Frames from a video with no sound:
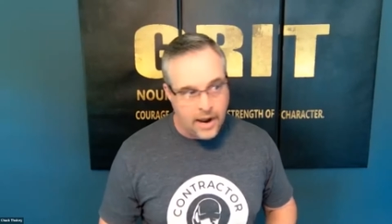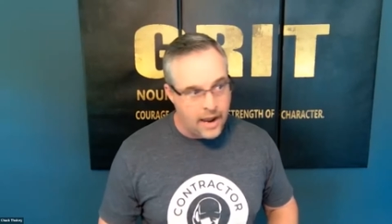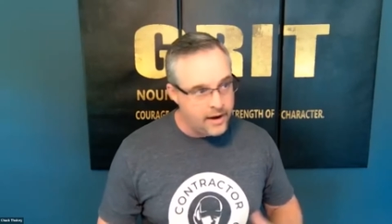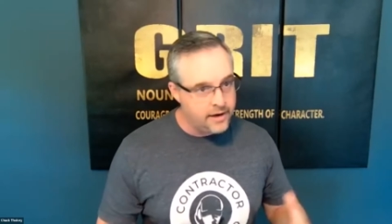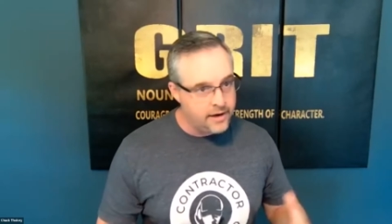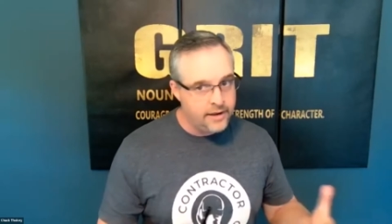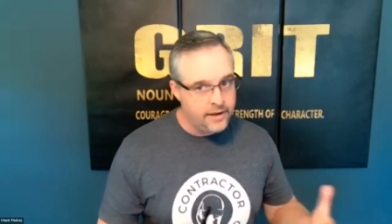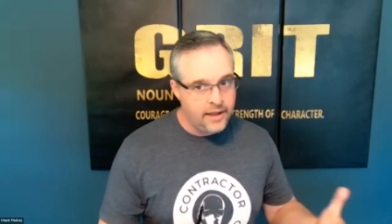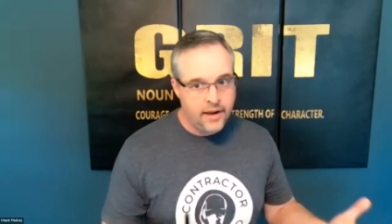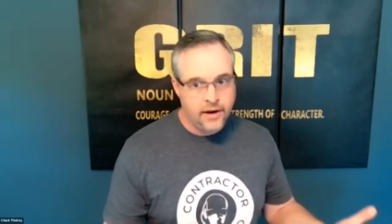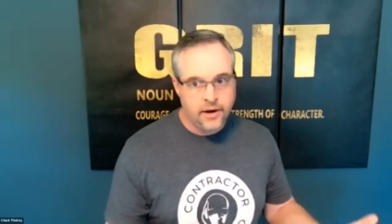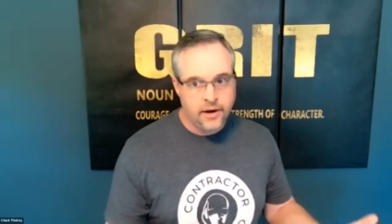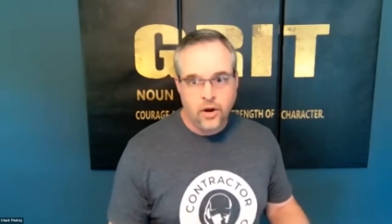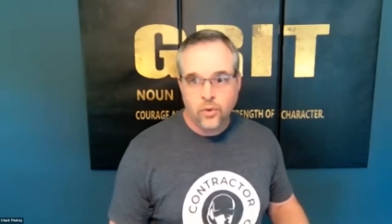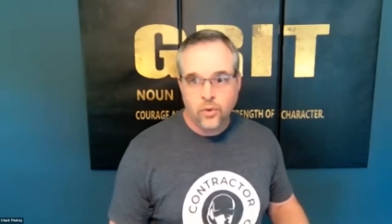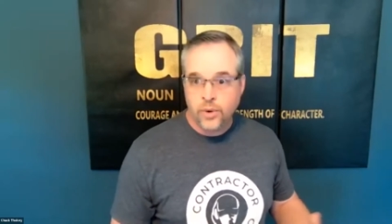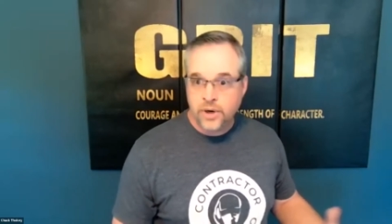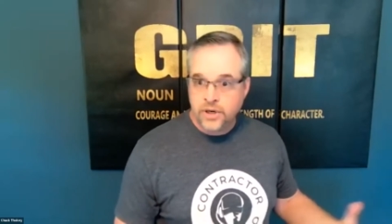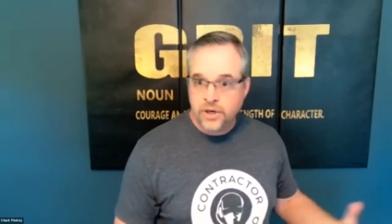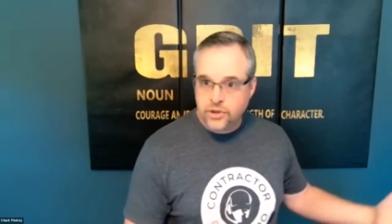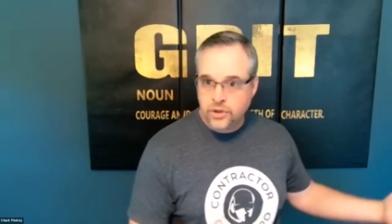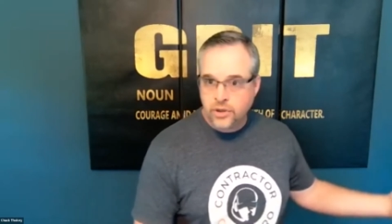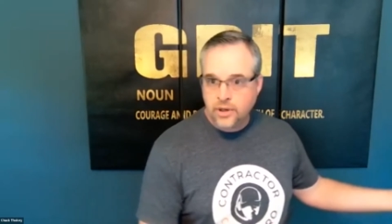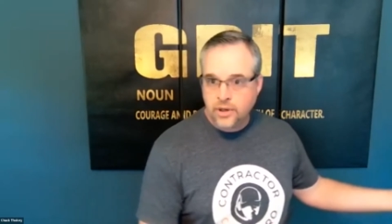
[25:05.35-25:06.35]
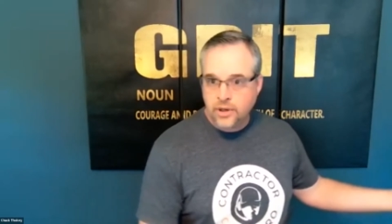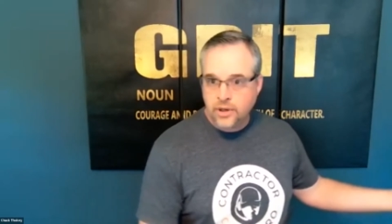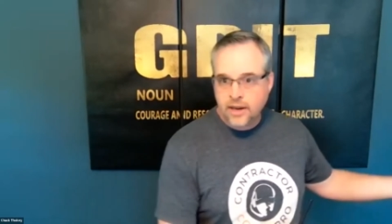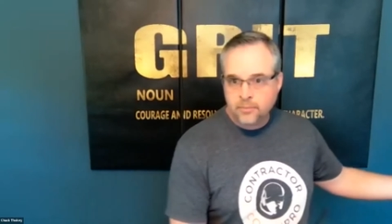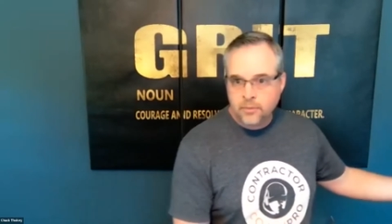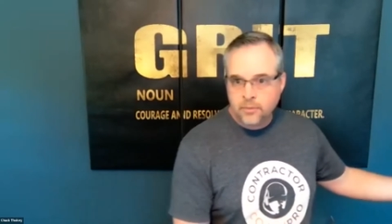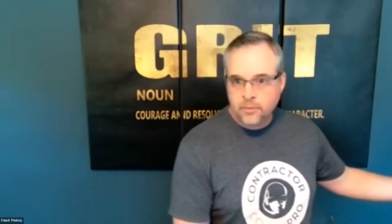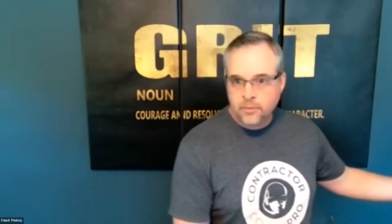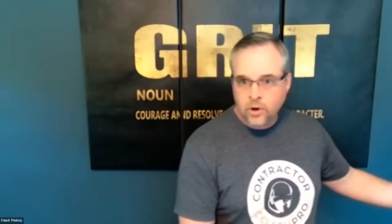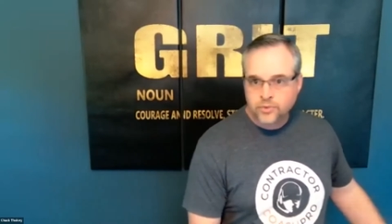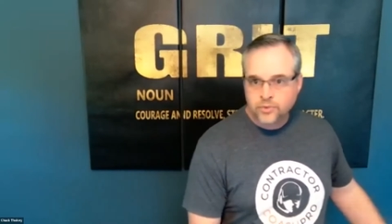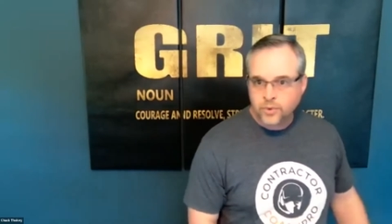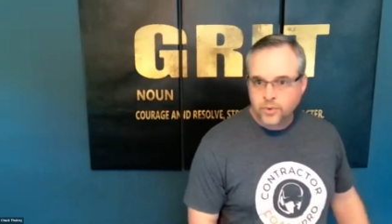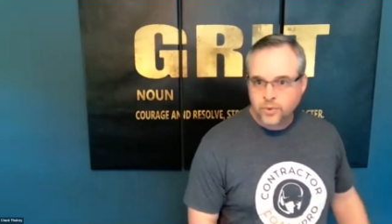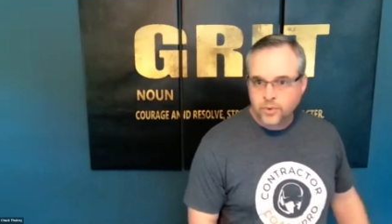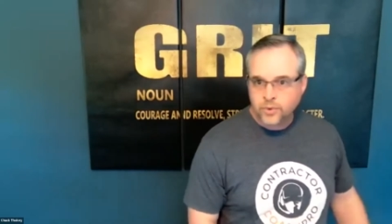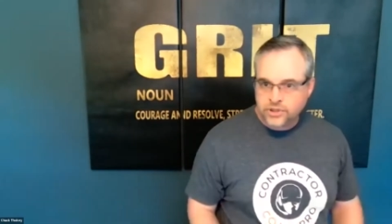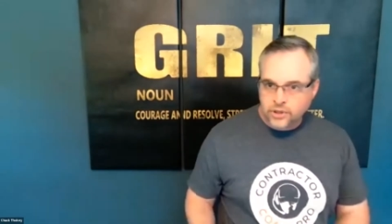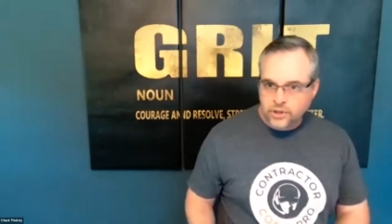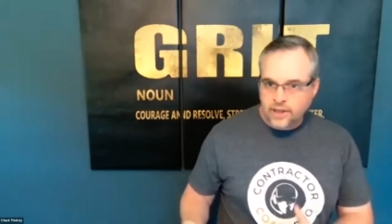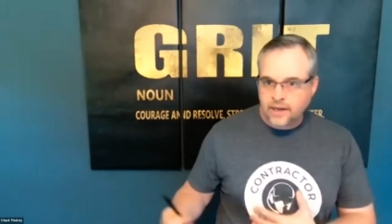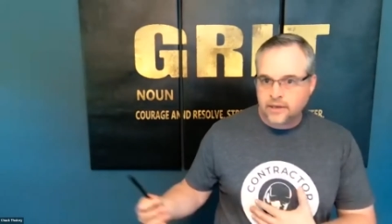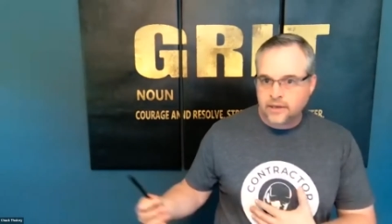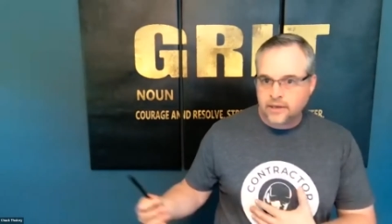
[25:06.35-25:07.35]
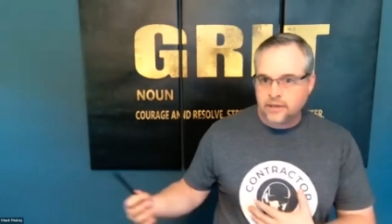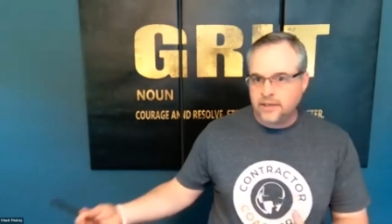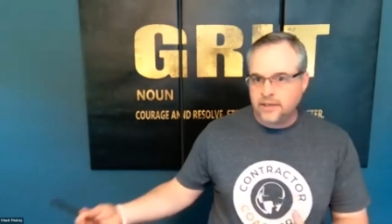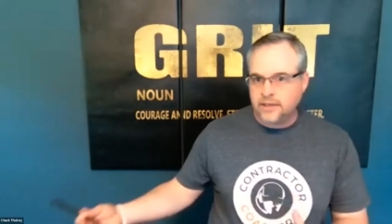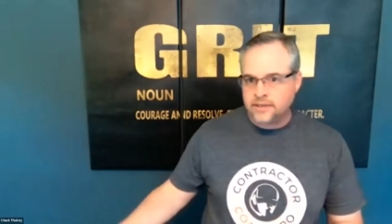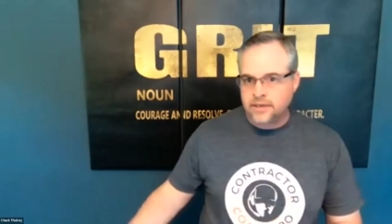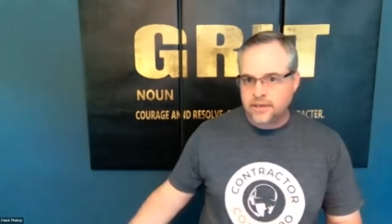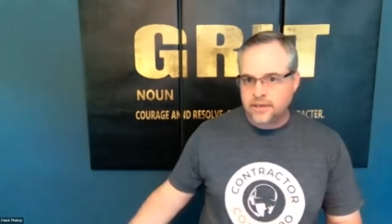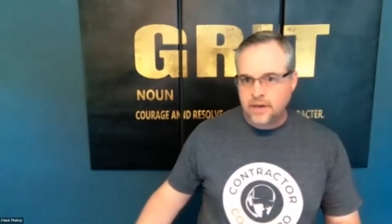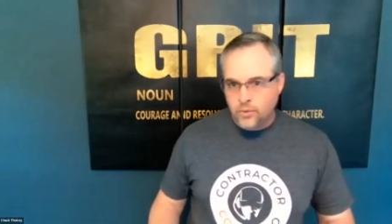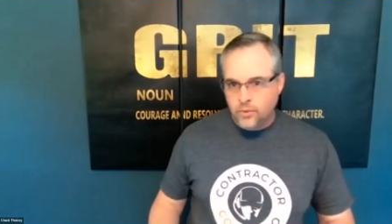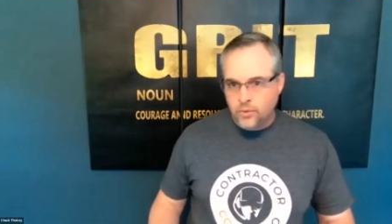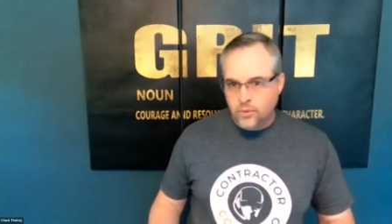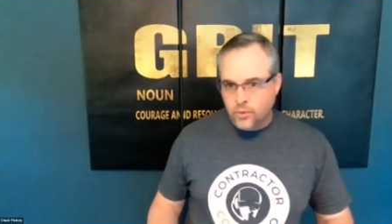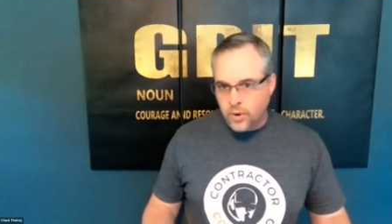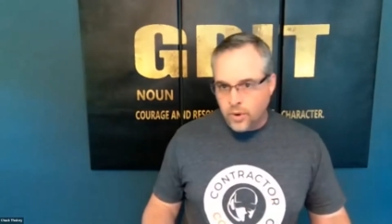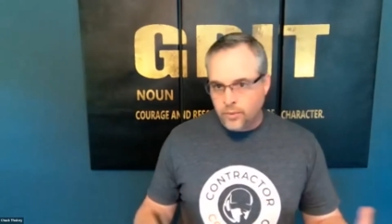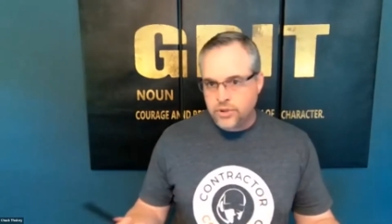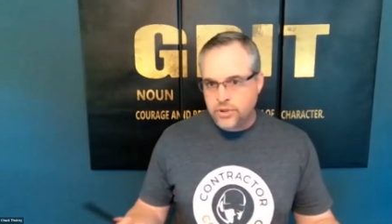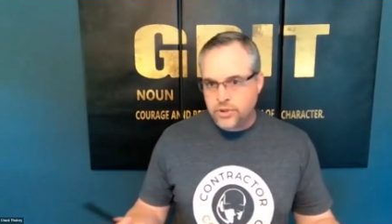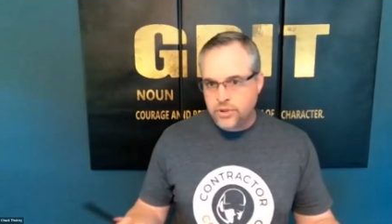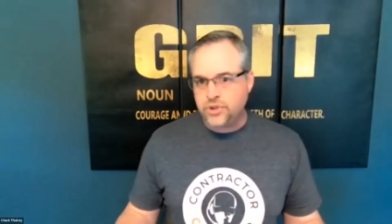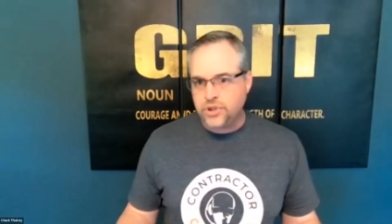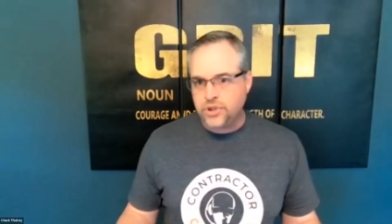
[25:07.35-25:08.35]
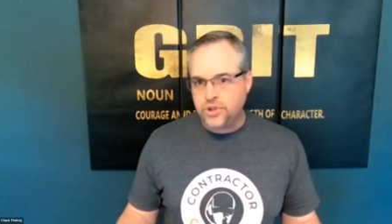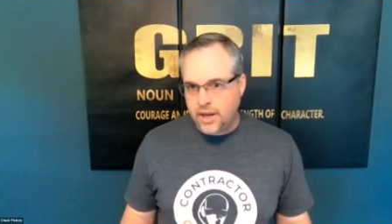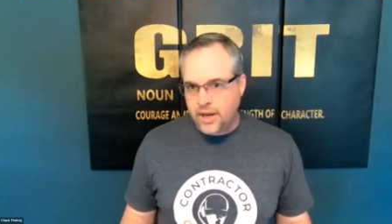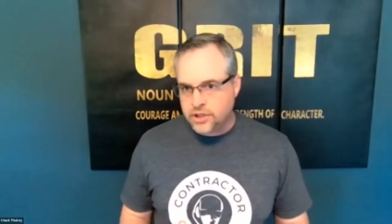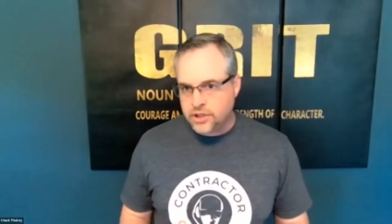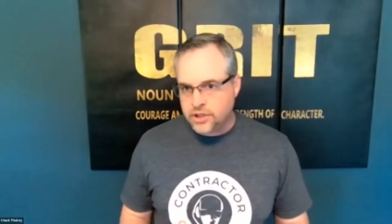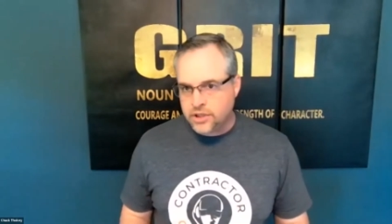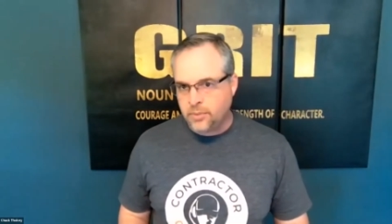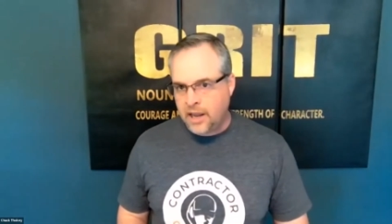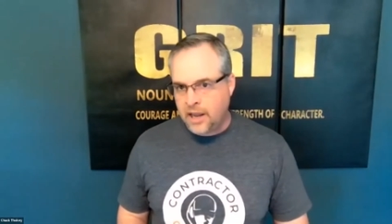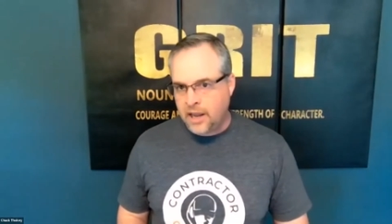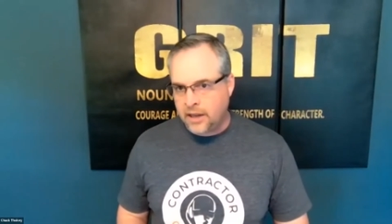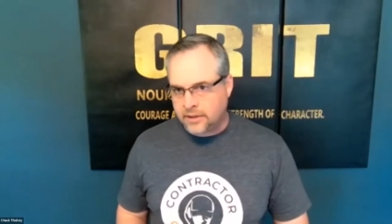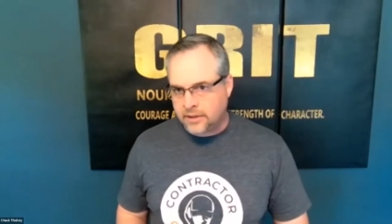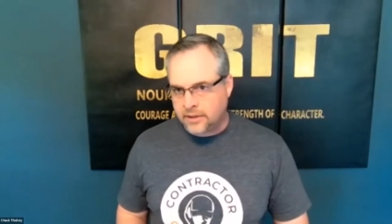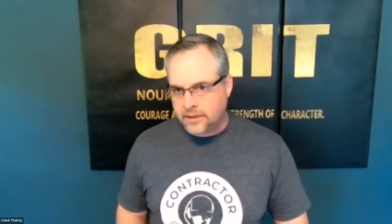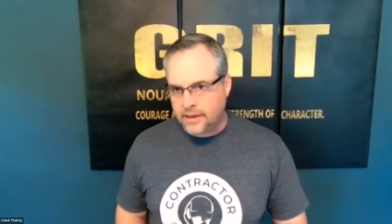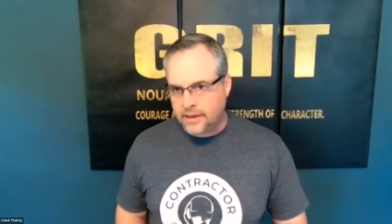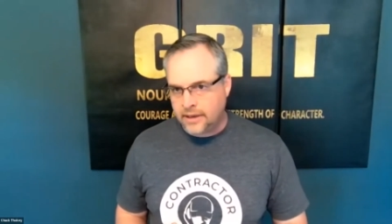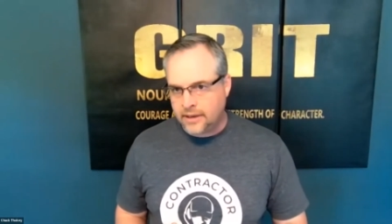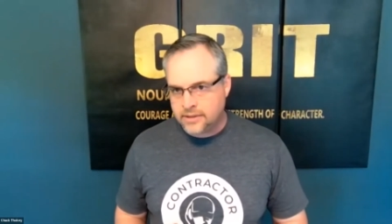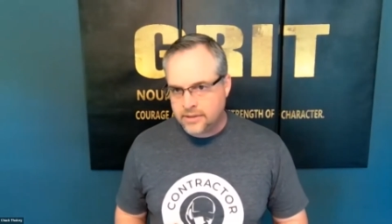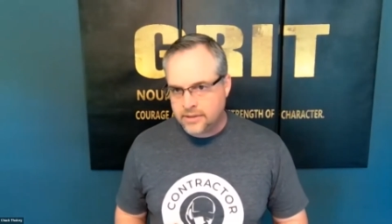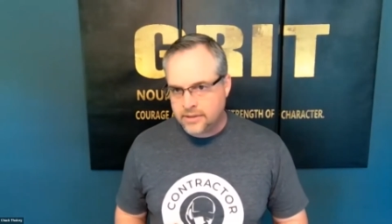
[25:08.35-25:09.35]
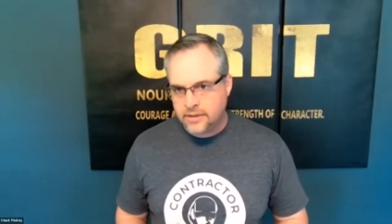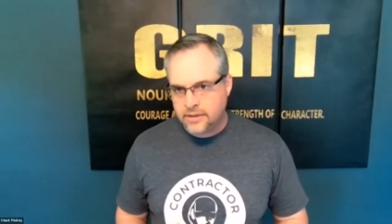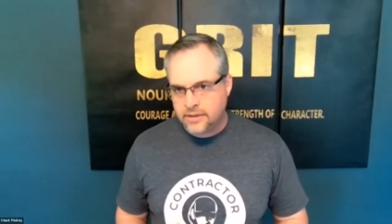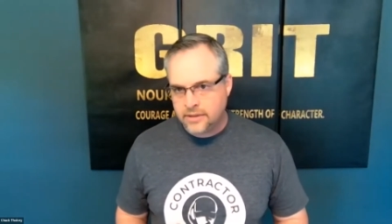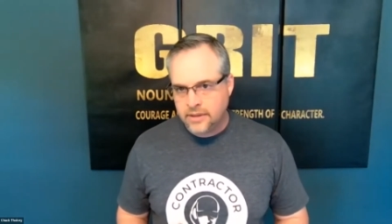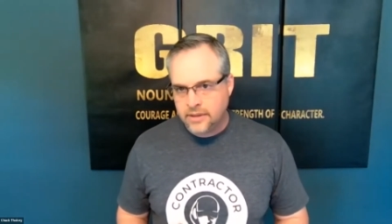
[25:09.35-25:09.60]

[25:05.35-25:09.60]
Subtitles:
How did that go? What did you like most? What did you like least? What would you change about this?